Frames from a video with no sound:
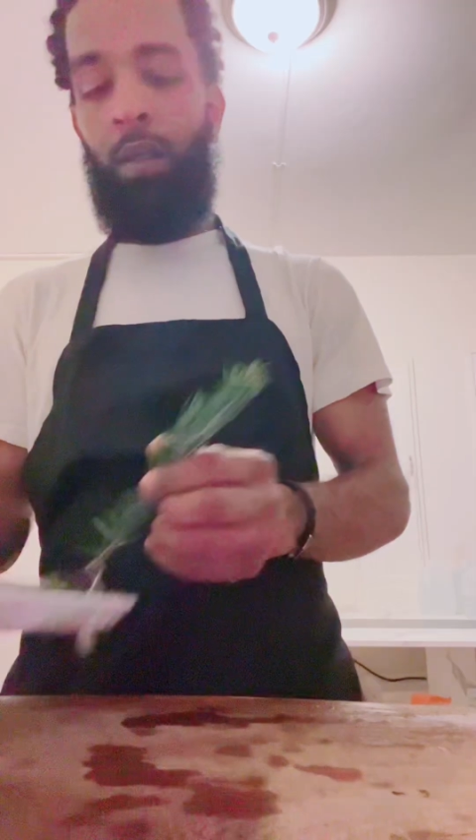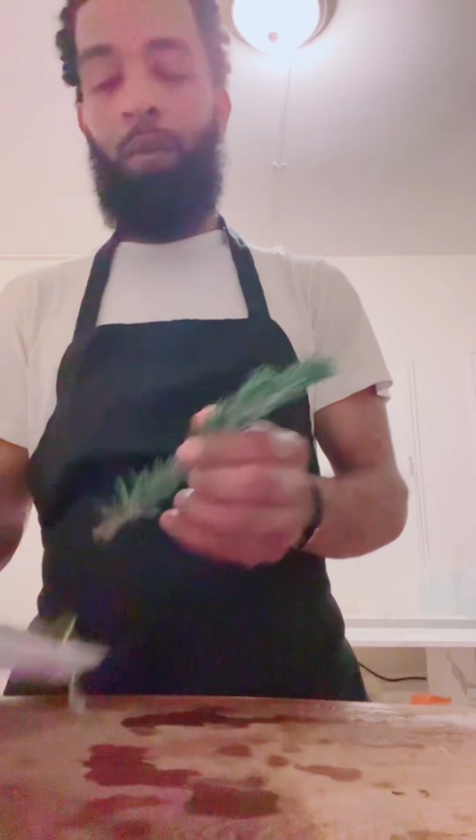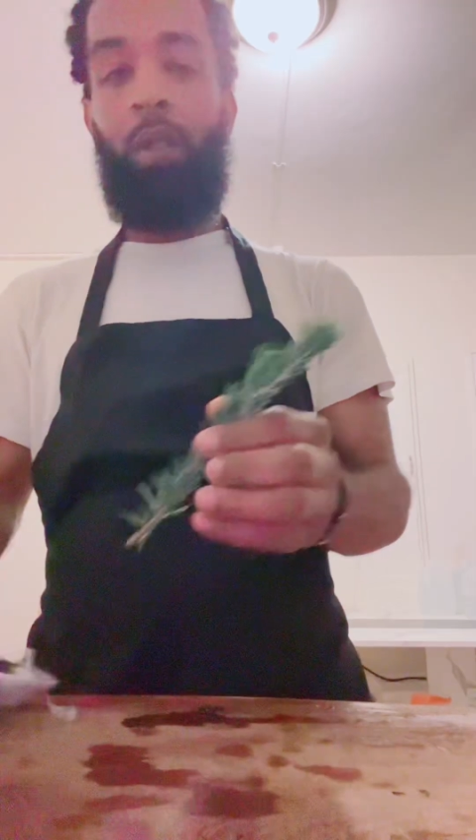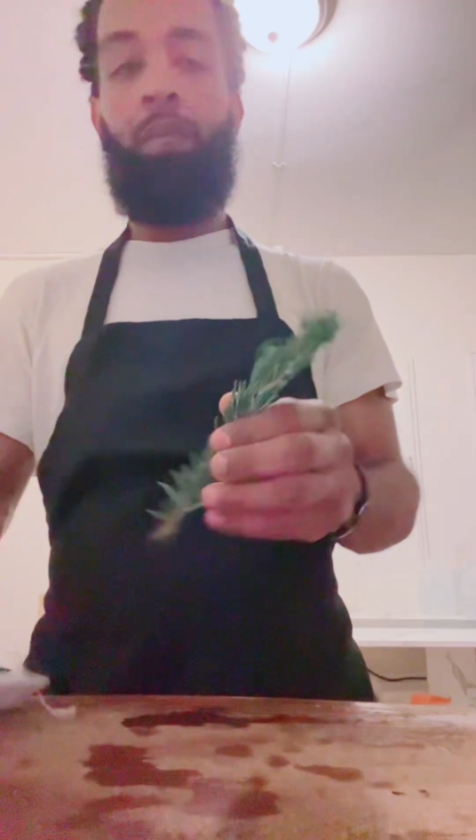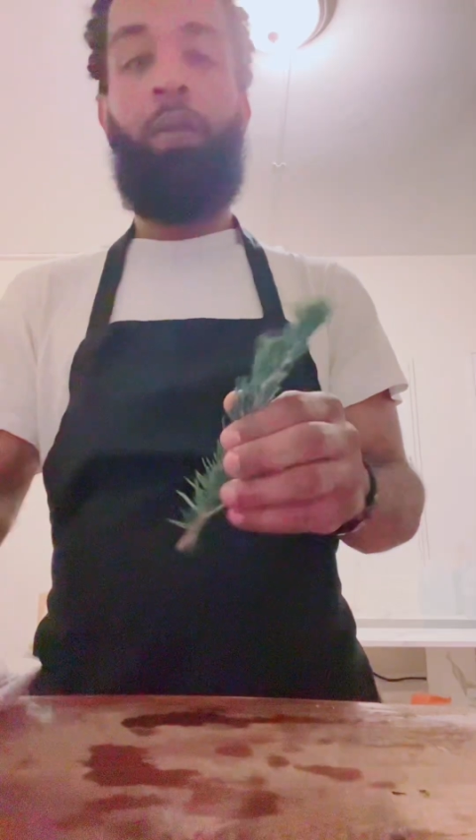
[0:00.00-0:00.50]
want
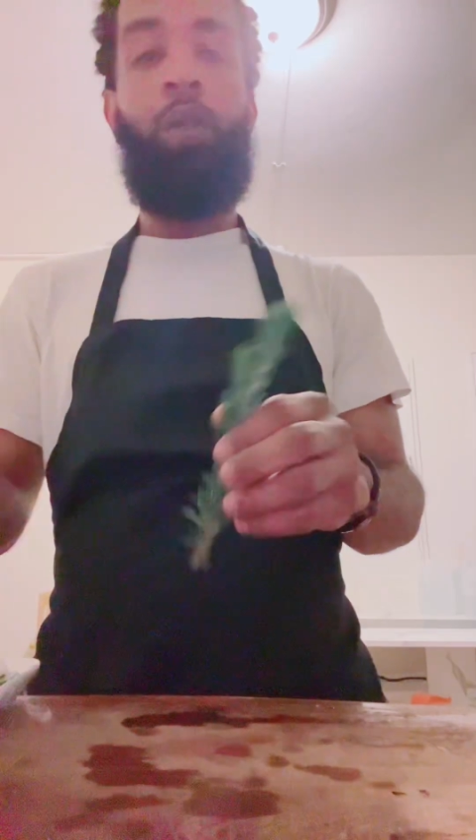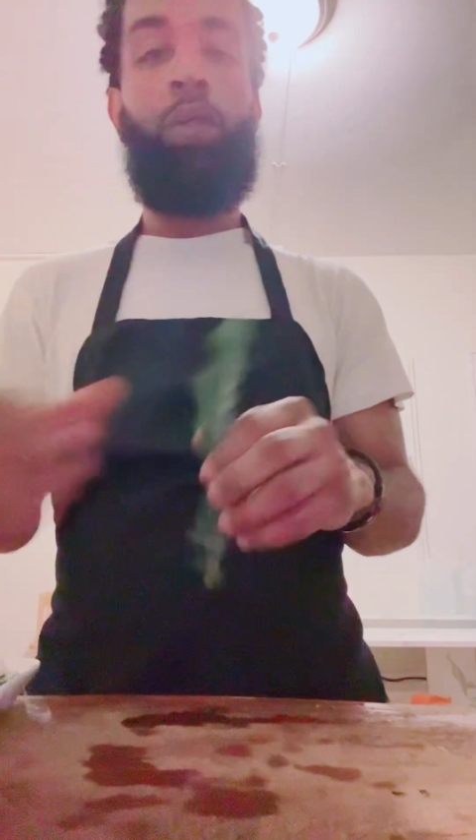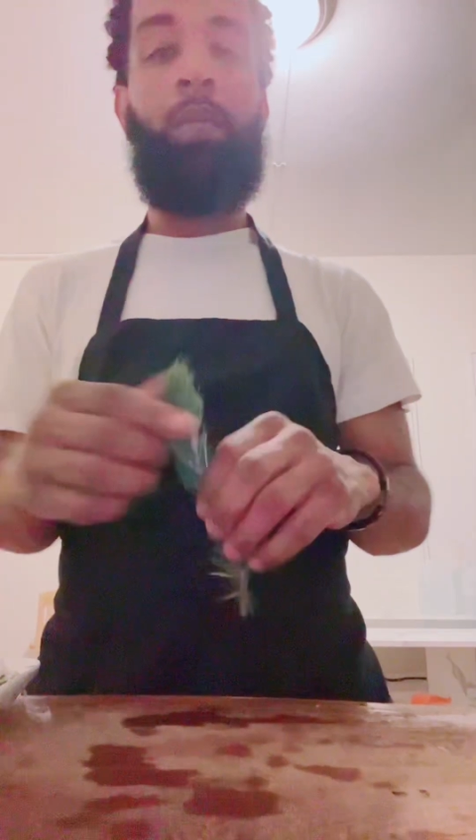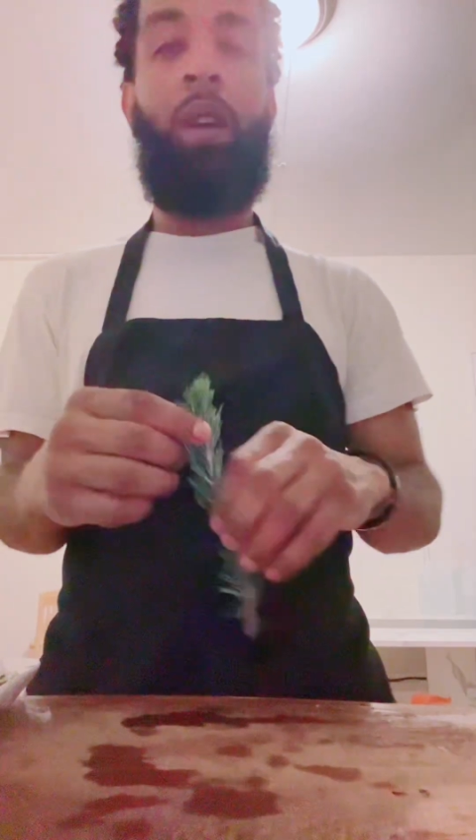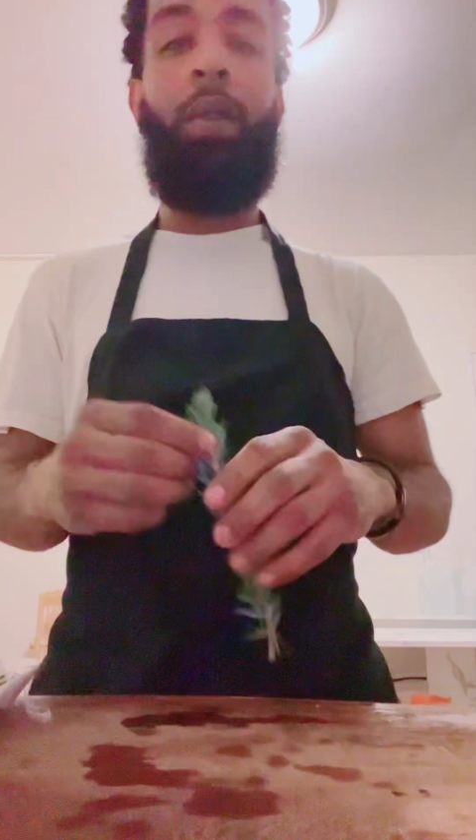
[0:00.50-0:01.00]
some
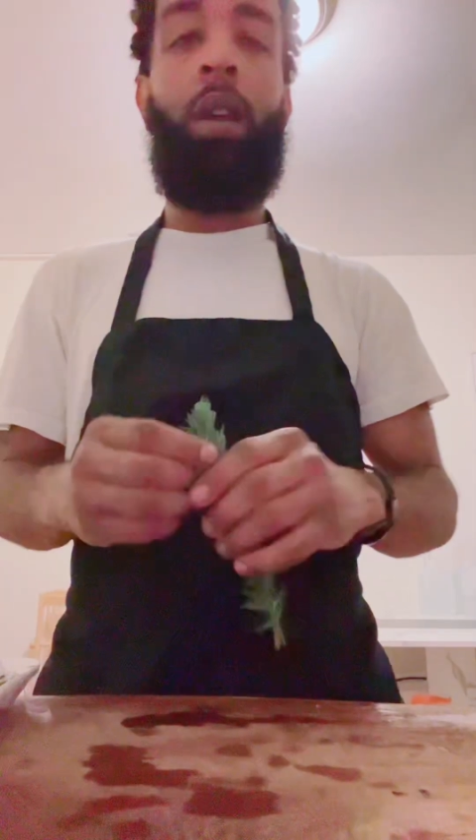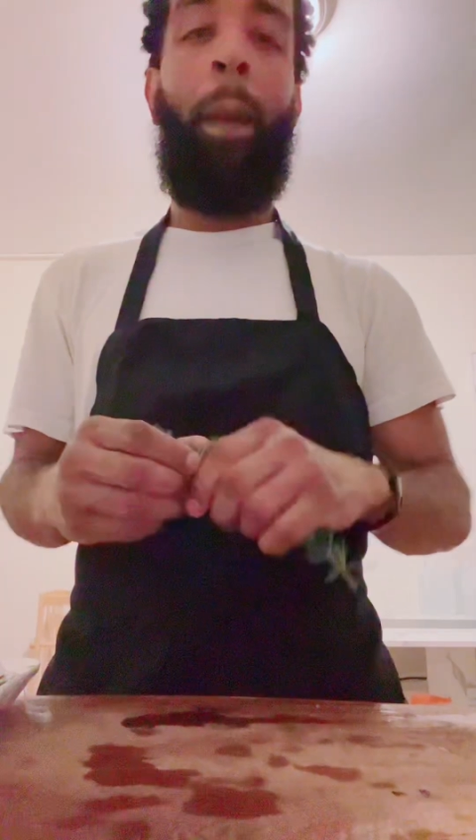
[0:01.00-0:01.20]
rosemary.